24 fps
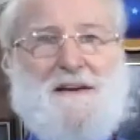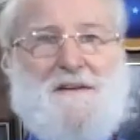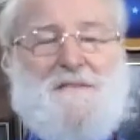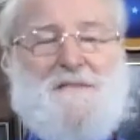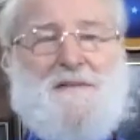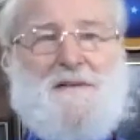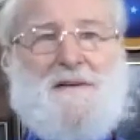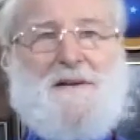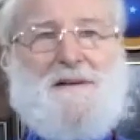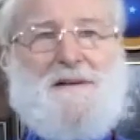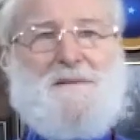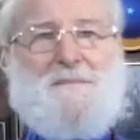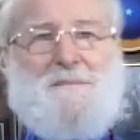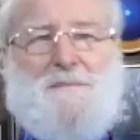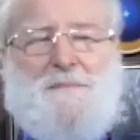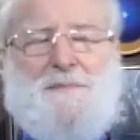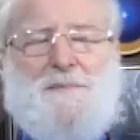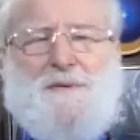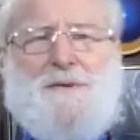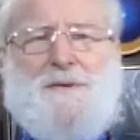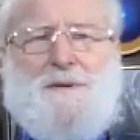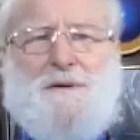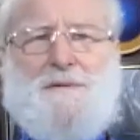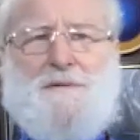given a
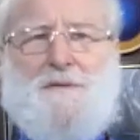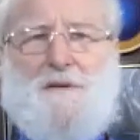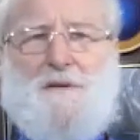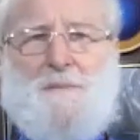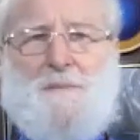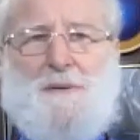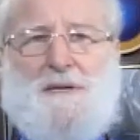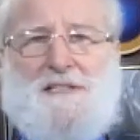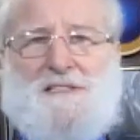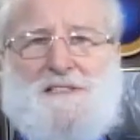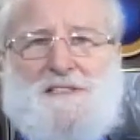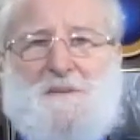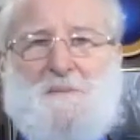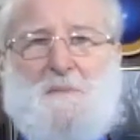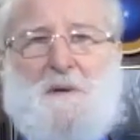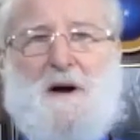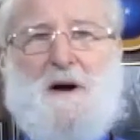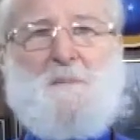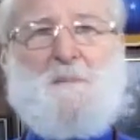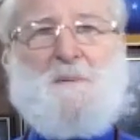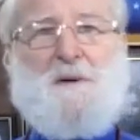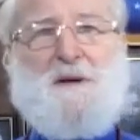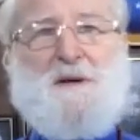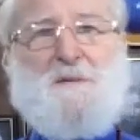beautiful piece of
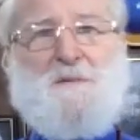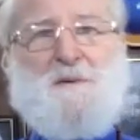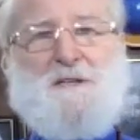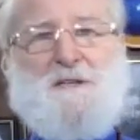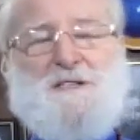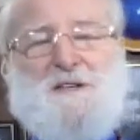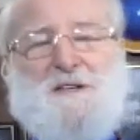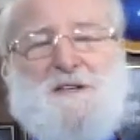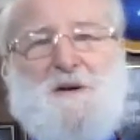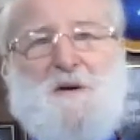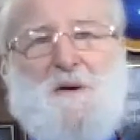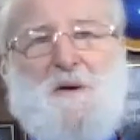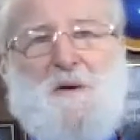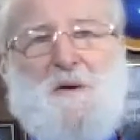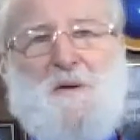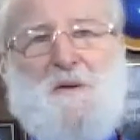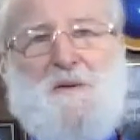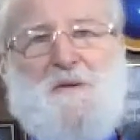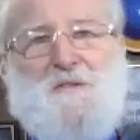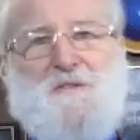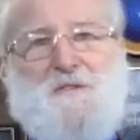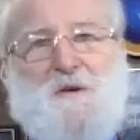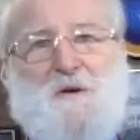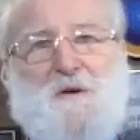property which he called
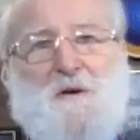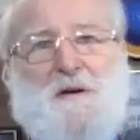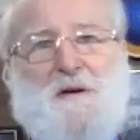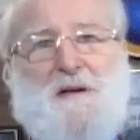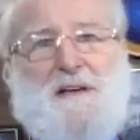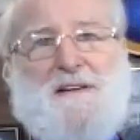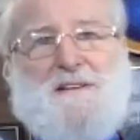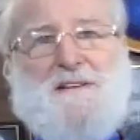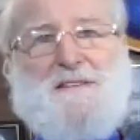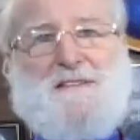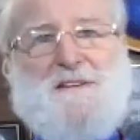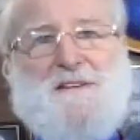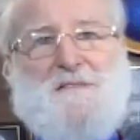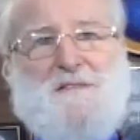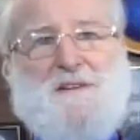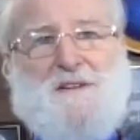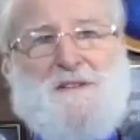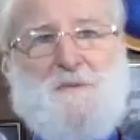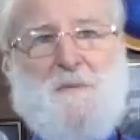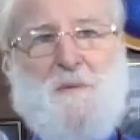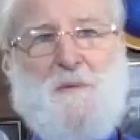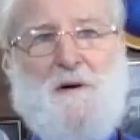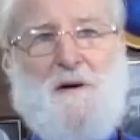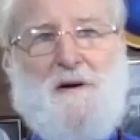the showcase of
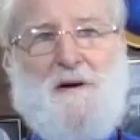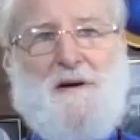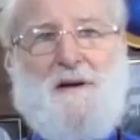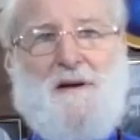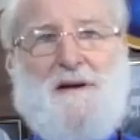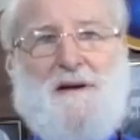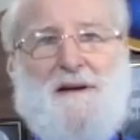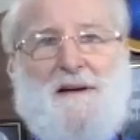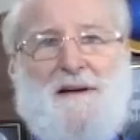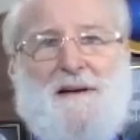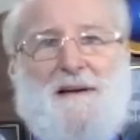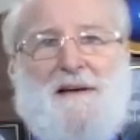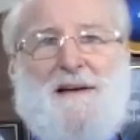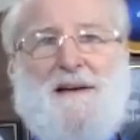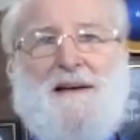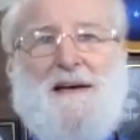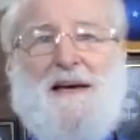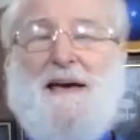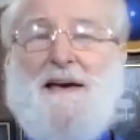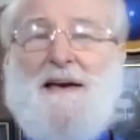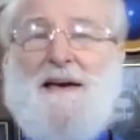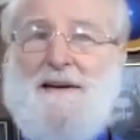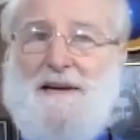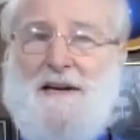his work,
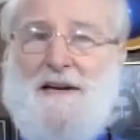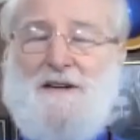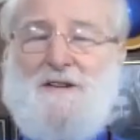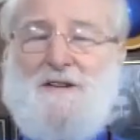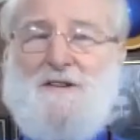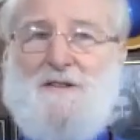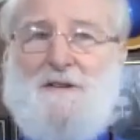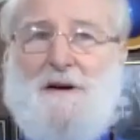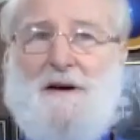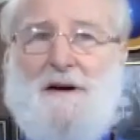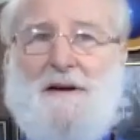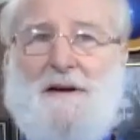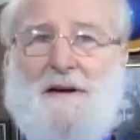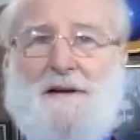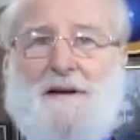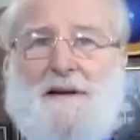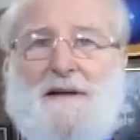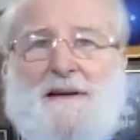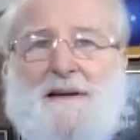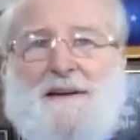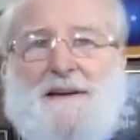Lake Shrine,